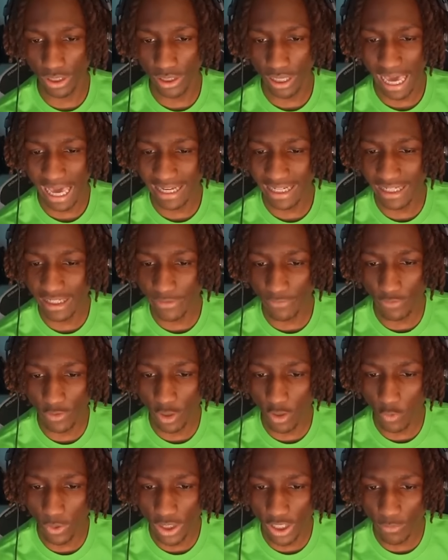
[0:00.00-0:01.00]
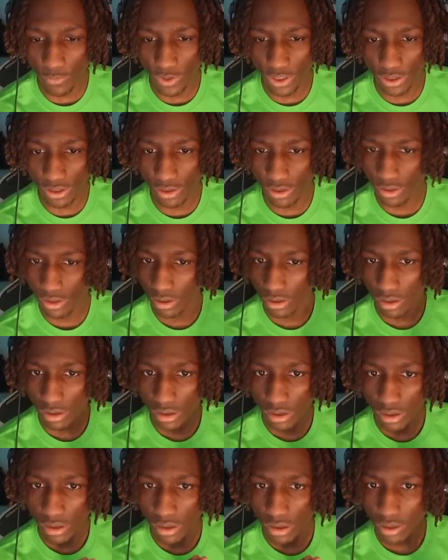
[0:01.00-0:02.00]
and I think the number they
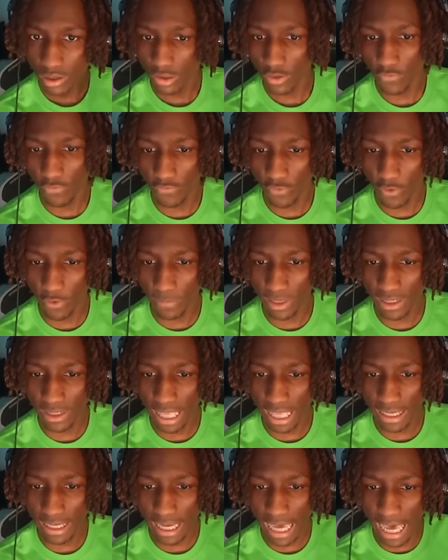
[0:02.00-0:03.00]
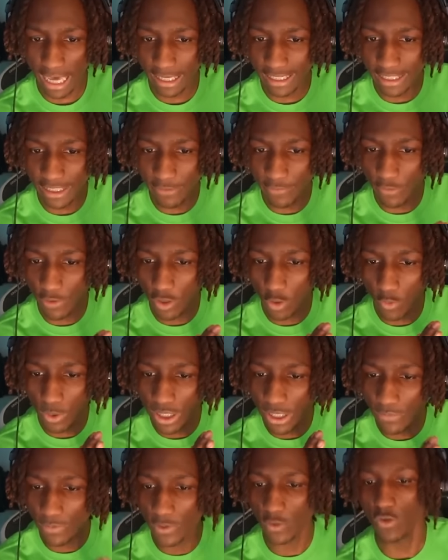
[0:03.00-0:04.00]
they landed on was 3.5k.
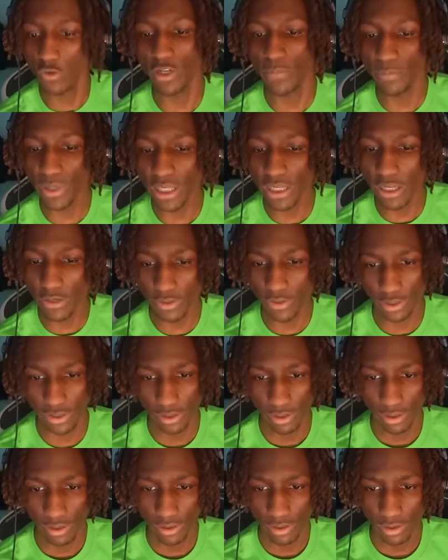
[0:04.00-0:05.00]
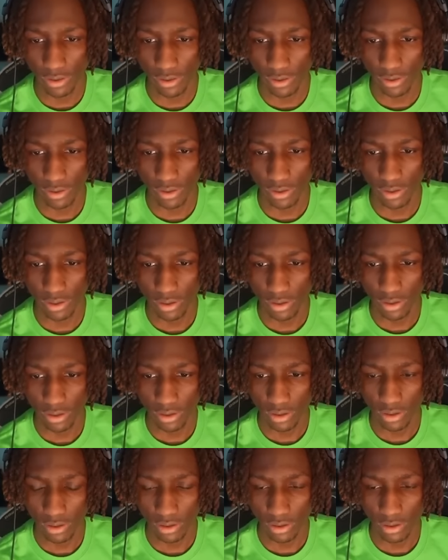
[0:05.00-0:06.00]
And the things they agreed
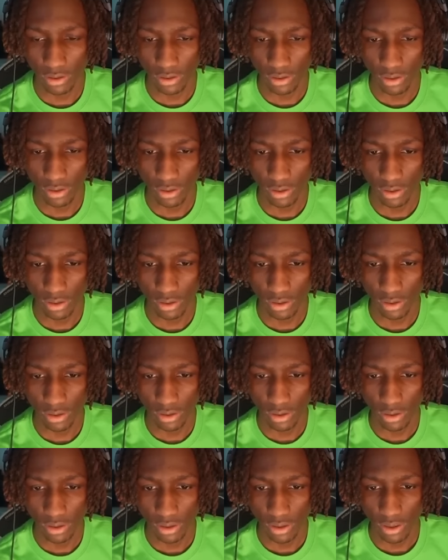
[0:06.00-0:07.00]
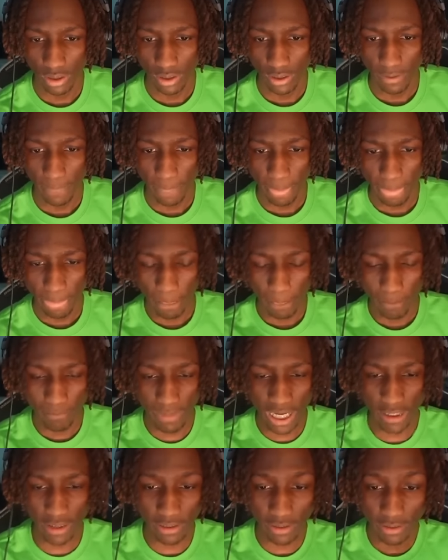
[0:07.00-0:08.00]
on, according to Raud,
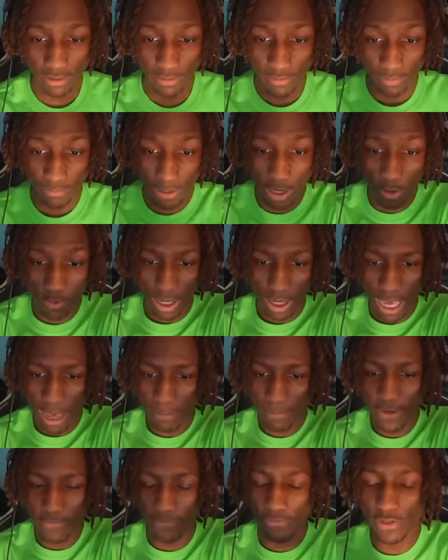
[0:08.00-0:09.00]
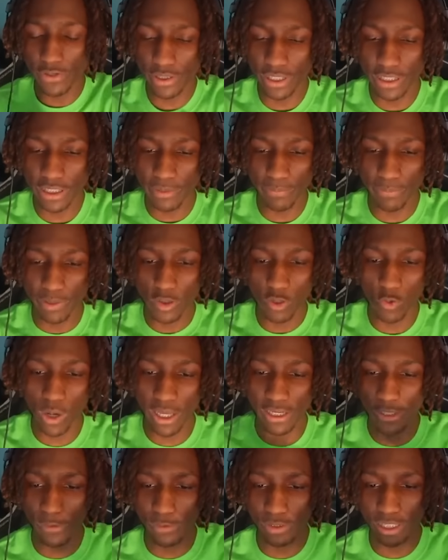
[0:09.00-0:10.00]
was a vlog in LA, a studio session
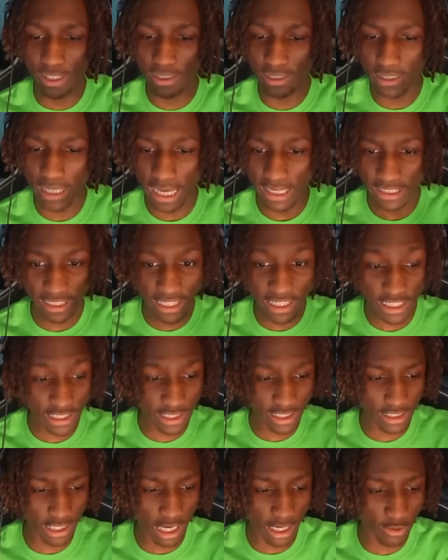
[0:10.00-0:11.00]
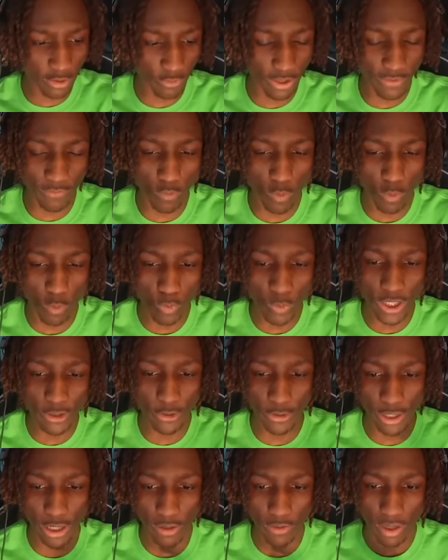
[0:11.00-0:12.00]
for the YouTube intro, and a vlog in
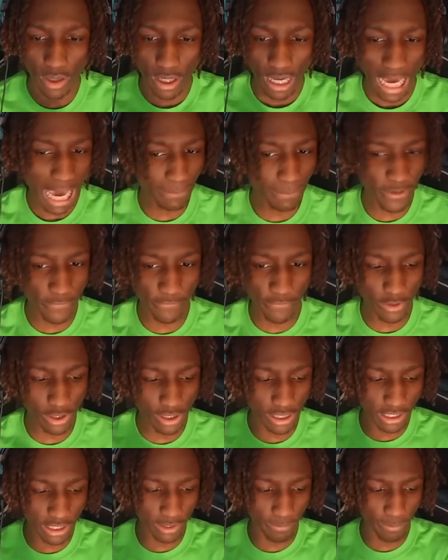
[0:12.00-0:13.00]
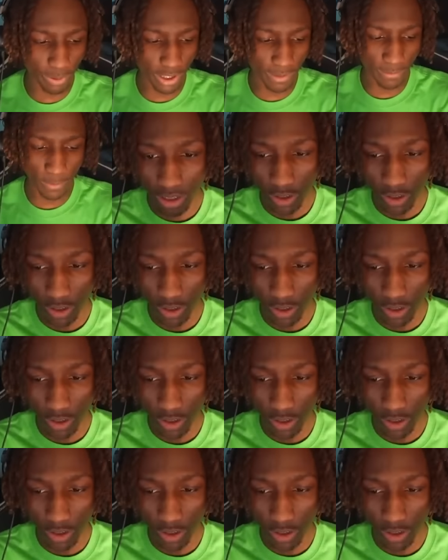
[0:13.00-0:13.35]
Philly. Those are the three things.